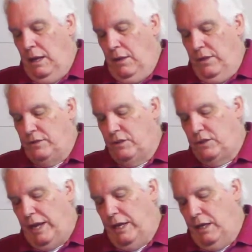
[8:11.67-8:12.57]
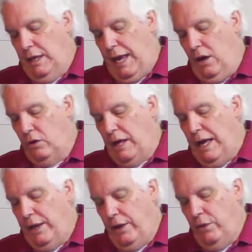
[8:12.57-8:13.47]
This is a
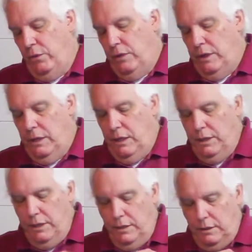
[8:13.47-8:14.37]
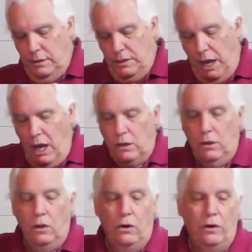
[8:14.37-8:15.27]
Elgato
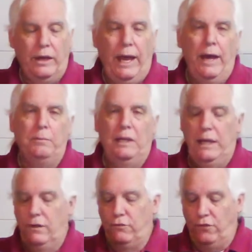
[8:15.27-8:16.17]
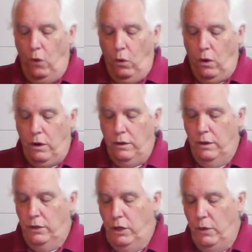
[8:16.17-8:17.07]
dongle or a Camlink
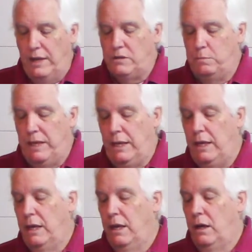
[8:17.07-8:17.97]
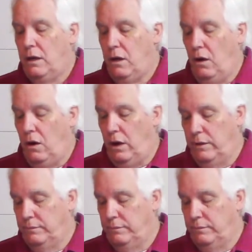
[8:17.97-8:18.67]
4 USB card.